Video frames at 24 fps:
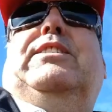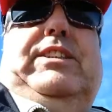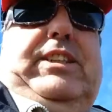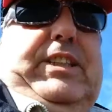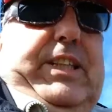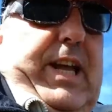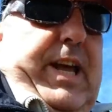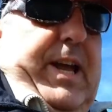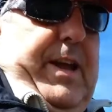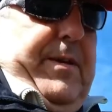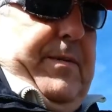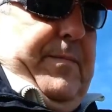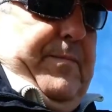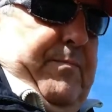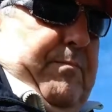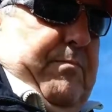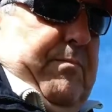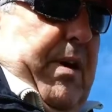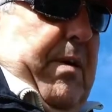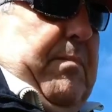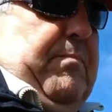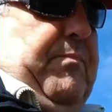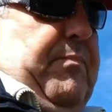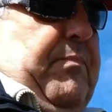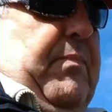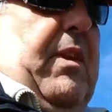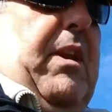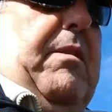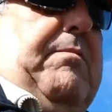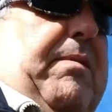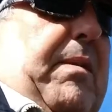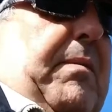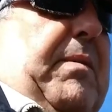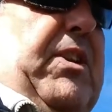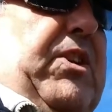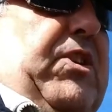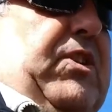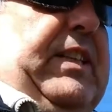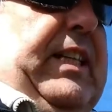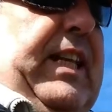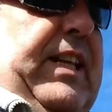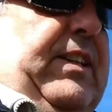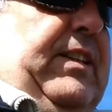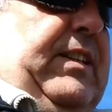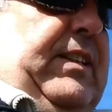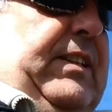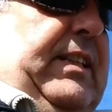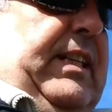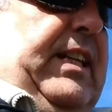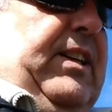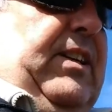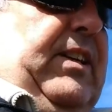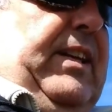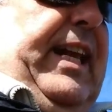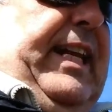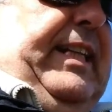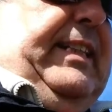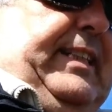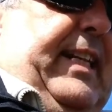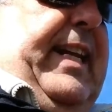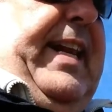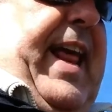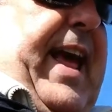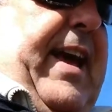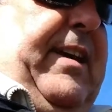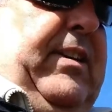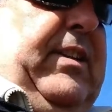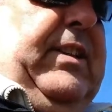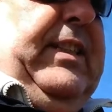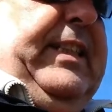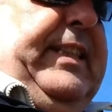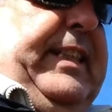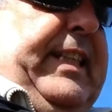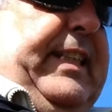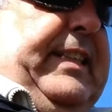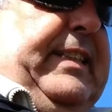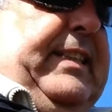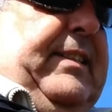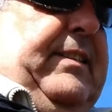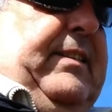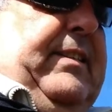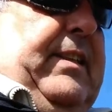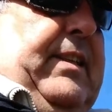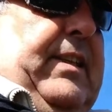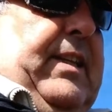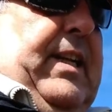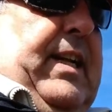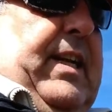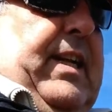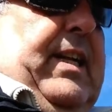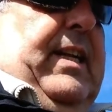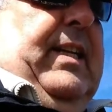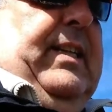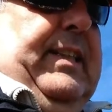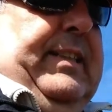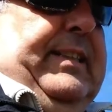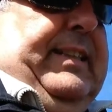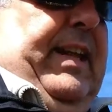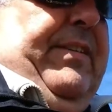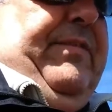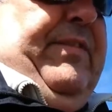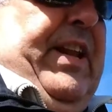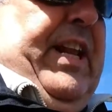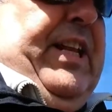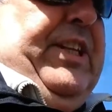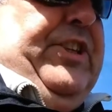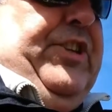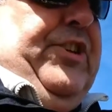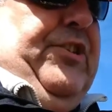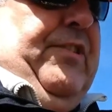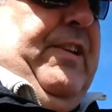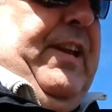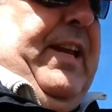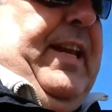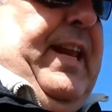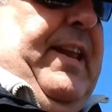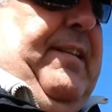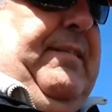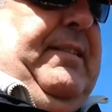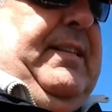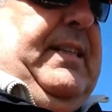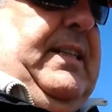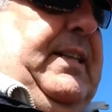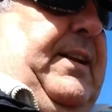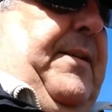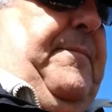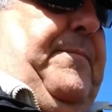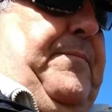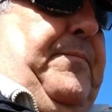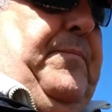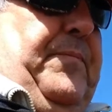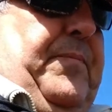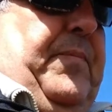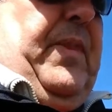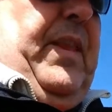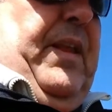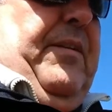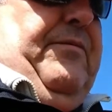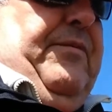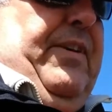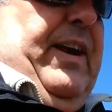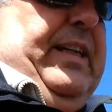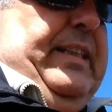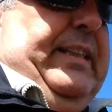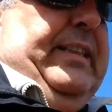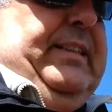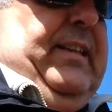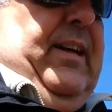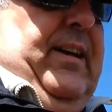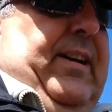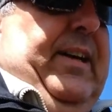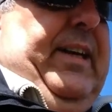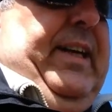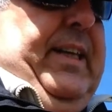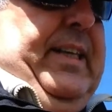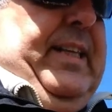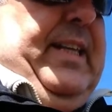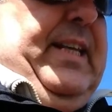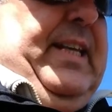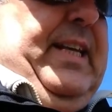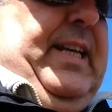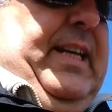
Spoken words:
so. Probably just a little less than now, because it is the Severn estuary and there is a fast tide.